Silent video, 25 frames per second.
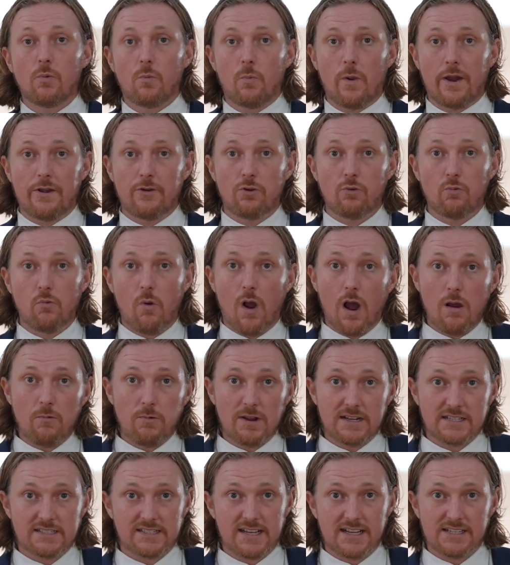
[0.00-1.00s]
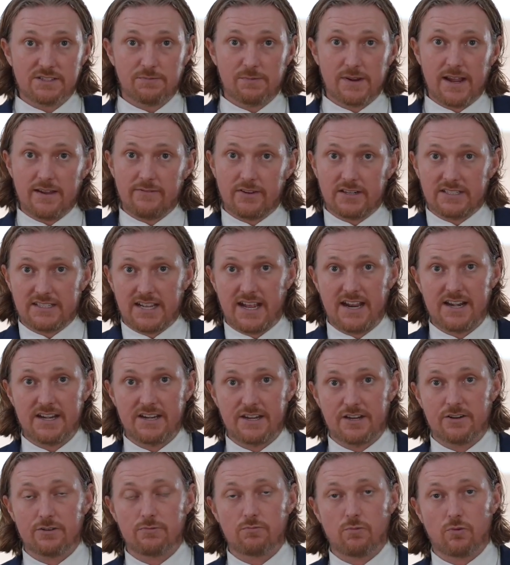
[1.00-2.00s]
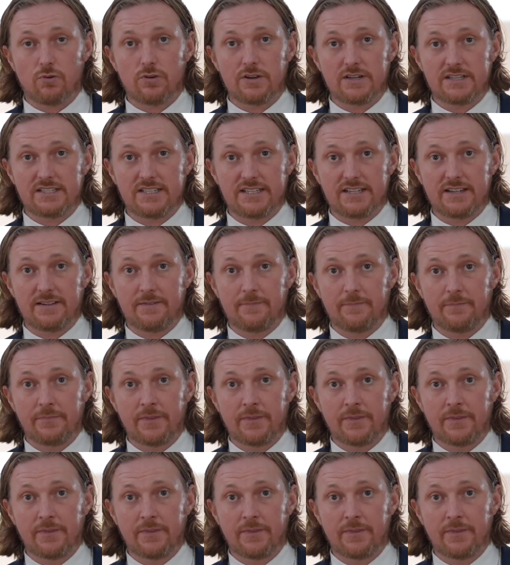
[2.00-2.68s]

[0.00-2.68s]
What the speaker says: When Huawei says we have a 10-year warranty,